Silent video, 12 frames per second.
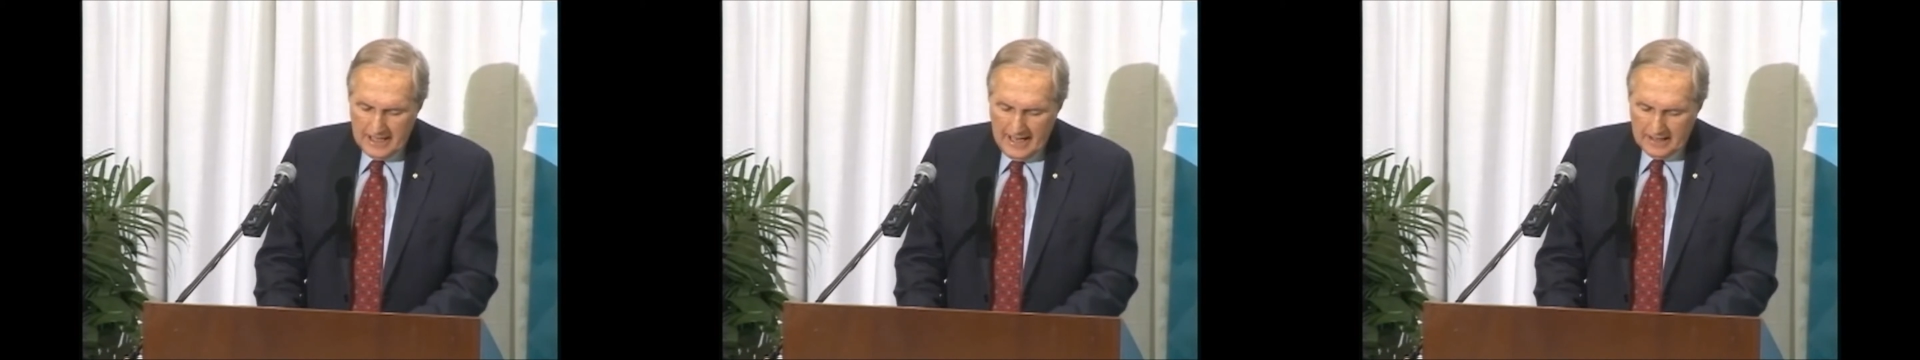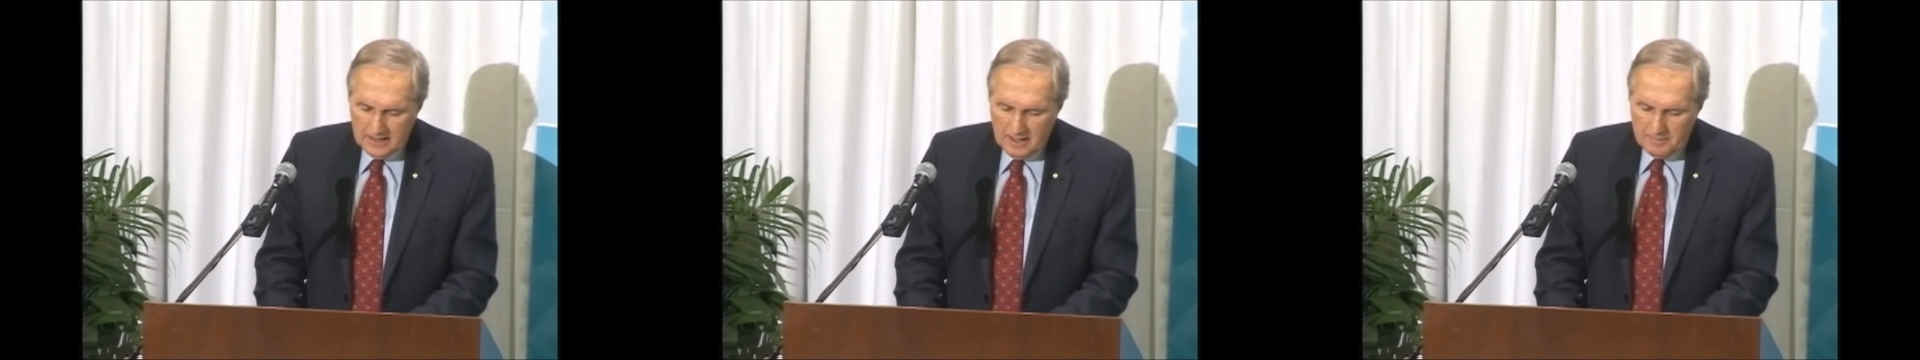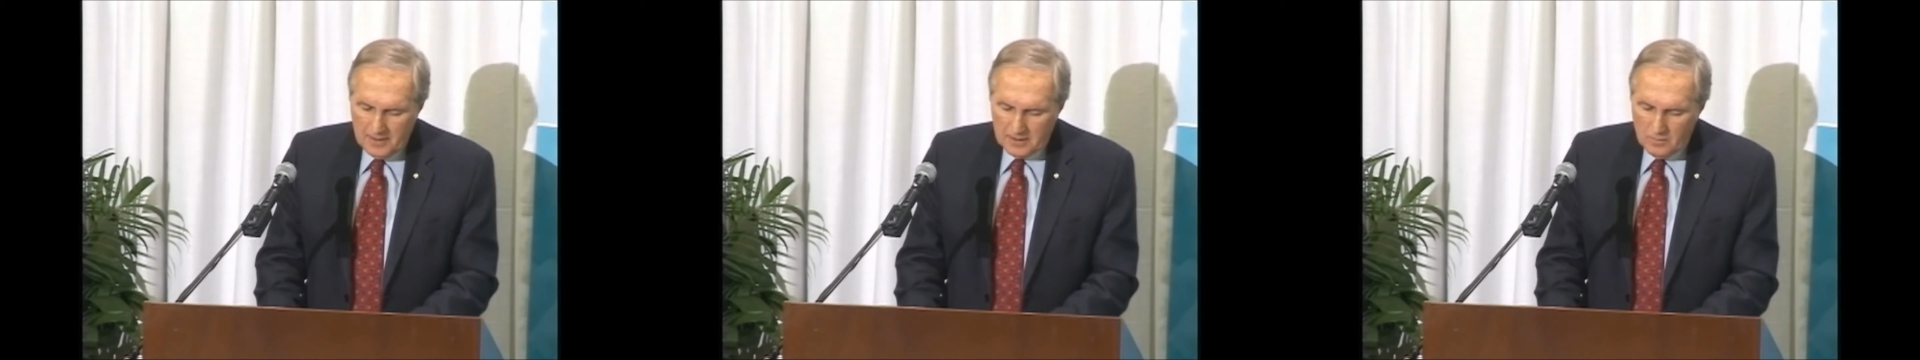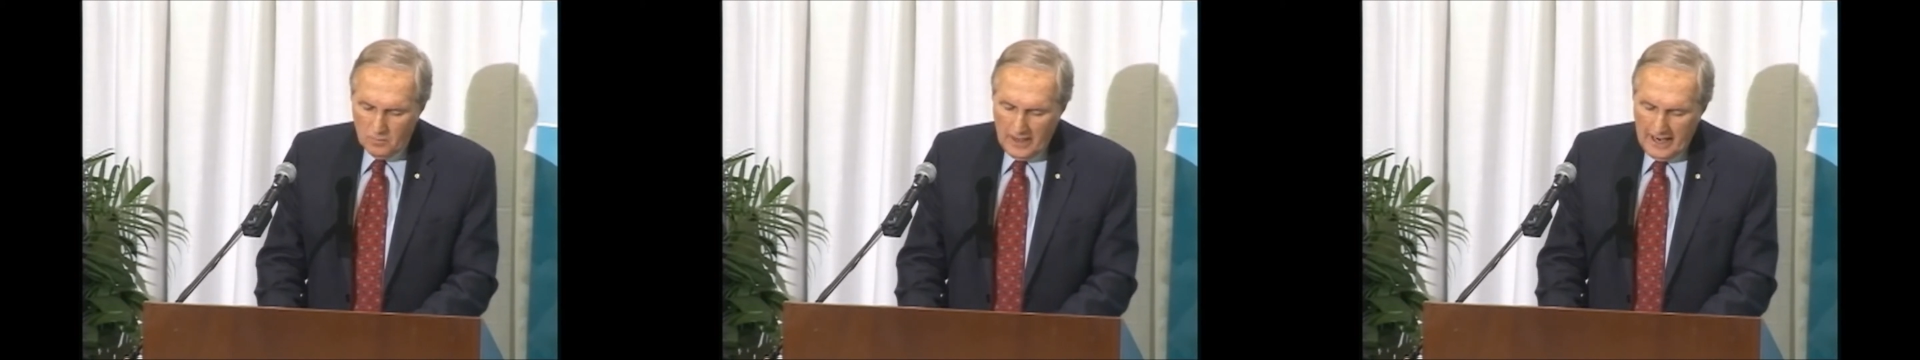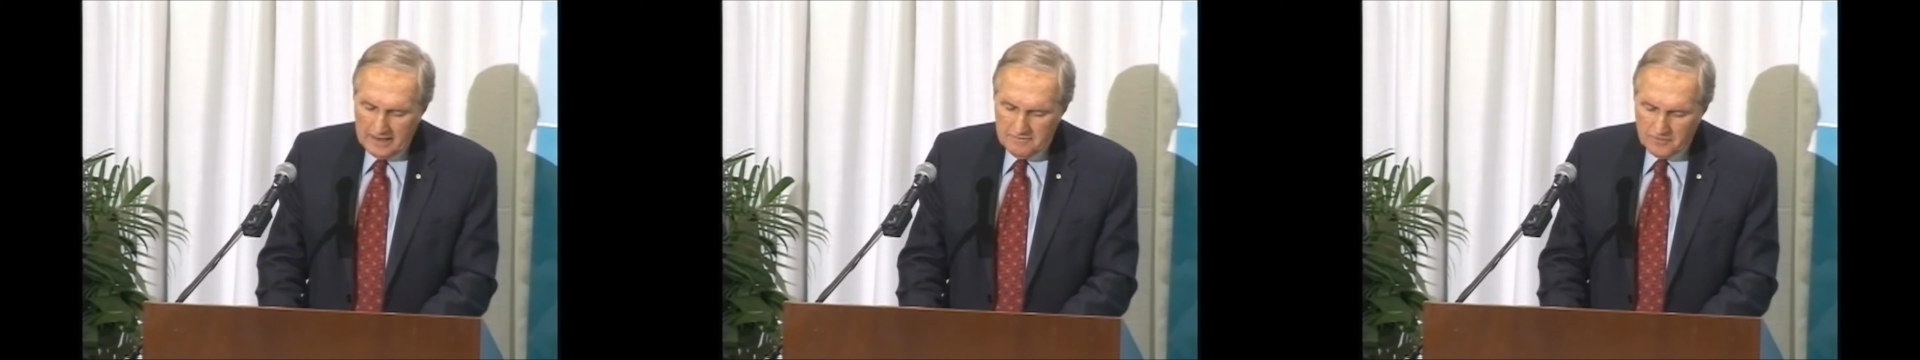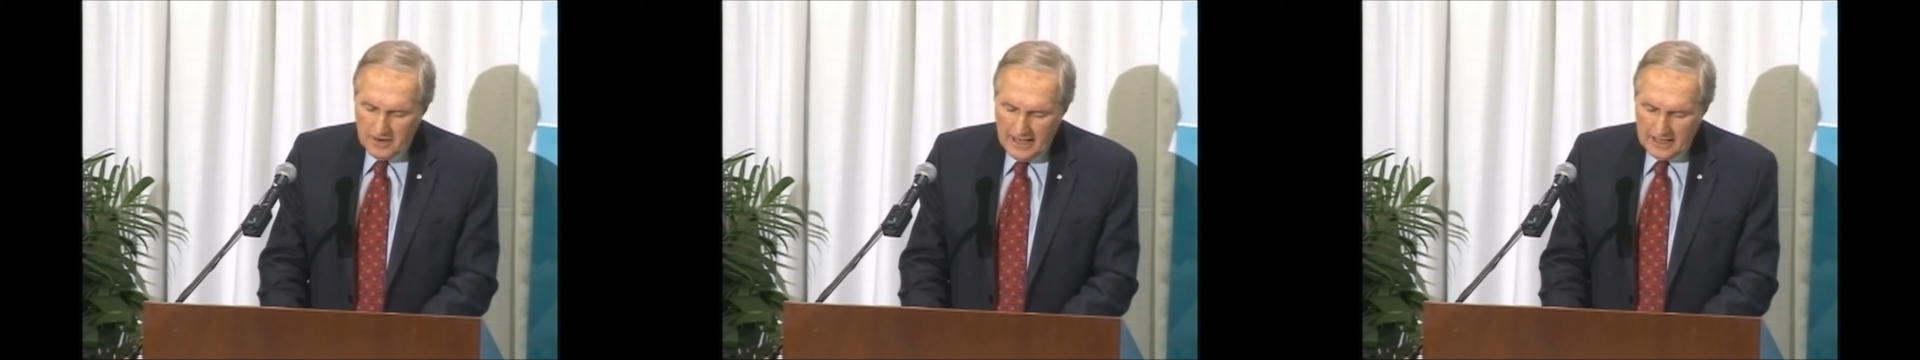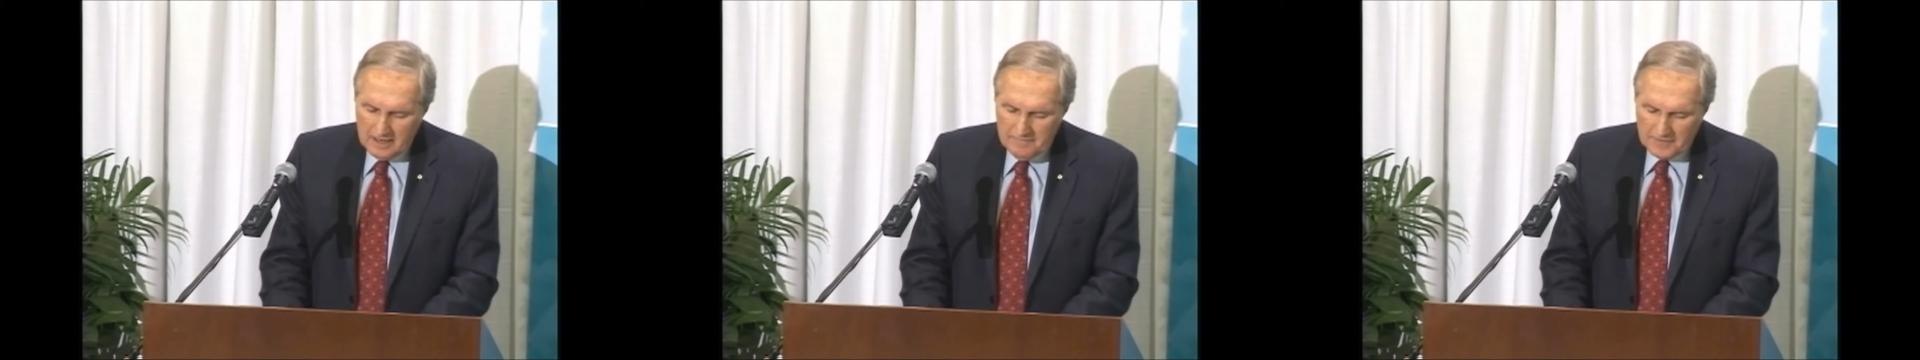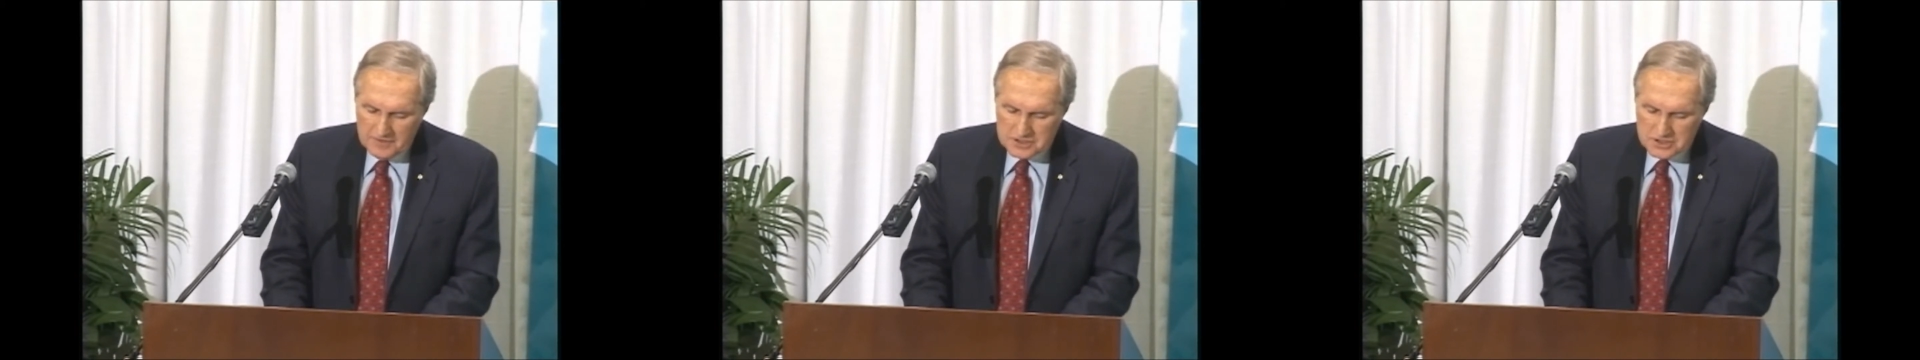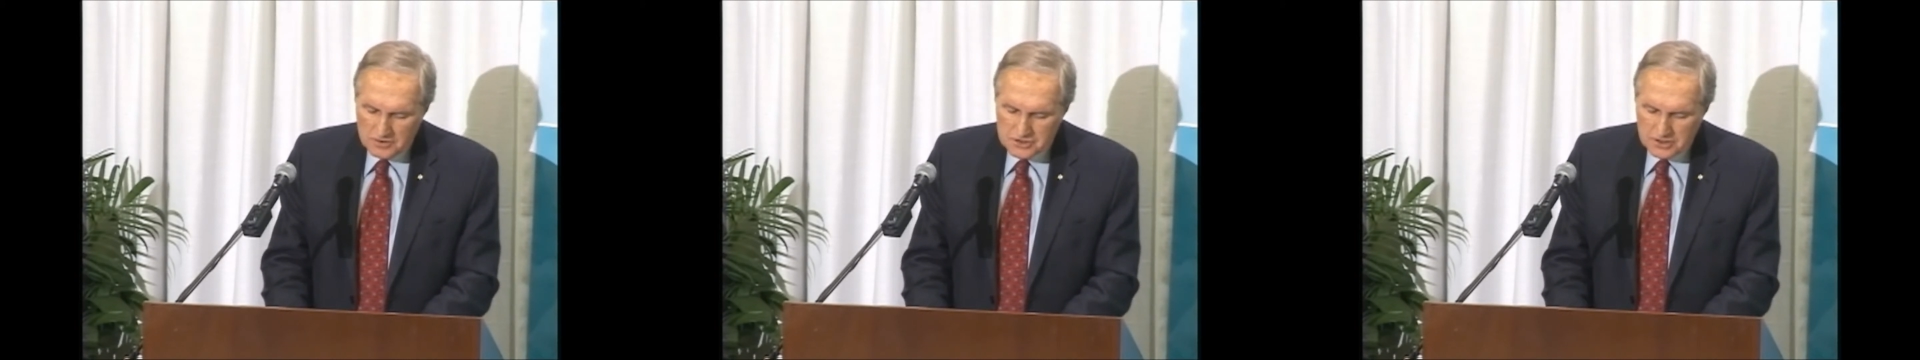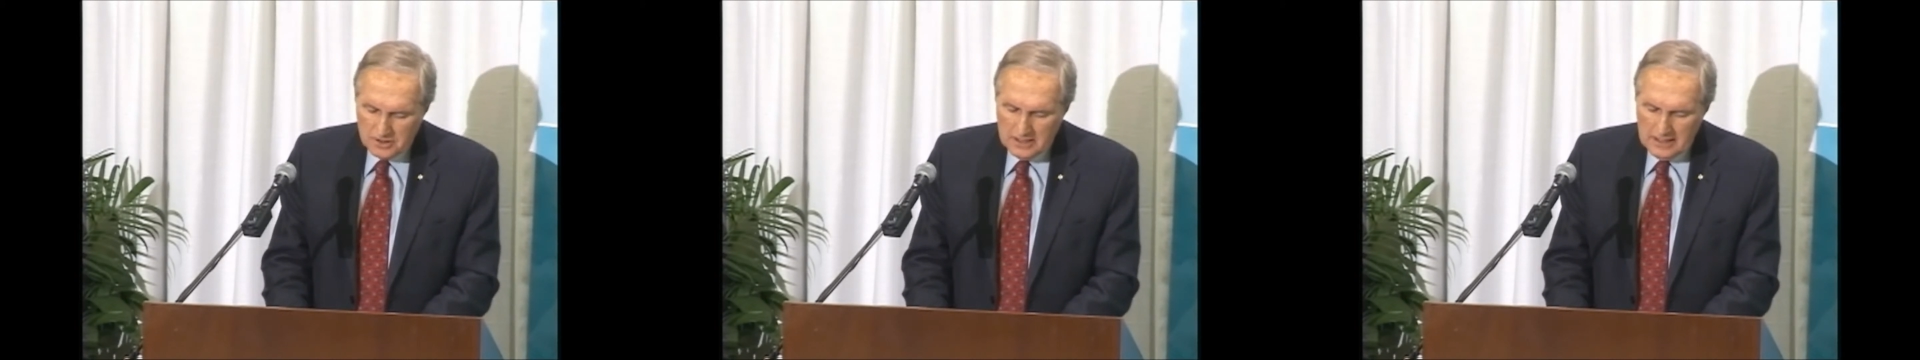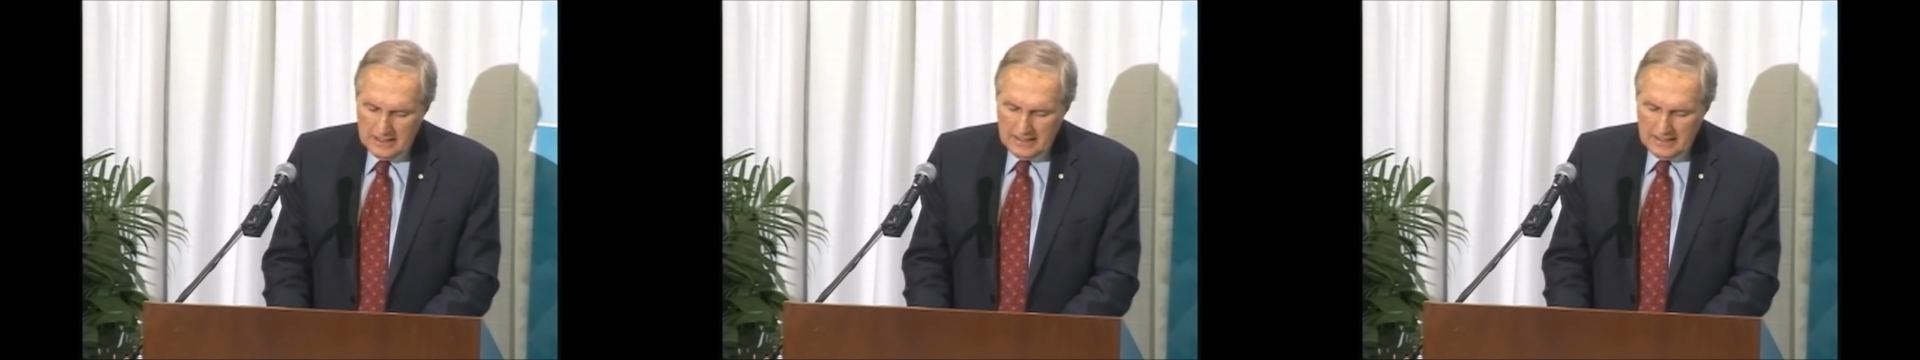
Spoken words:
data about a wide variety of other social